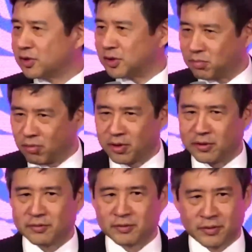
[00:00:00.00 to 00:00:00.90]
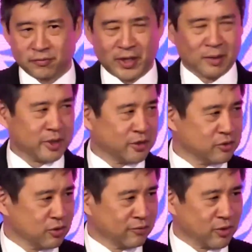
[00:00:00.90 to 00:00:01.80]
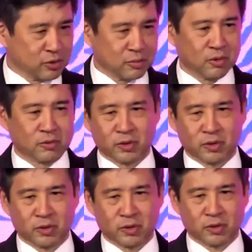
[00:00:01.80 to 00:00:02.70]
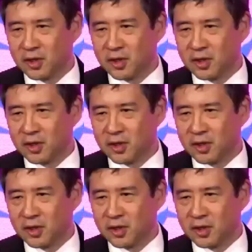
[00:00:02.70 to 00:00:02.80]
support families or vulnerable groups.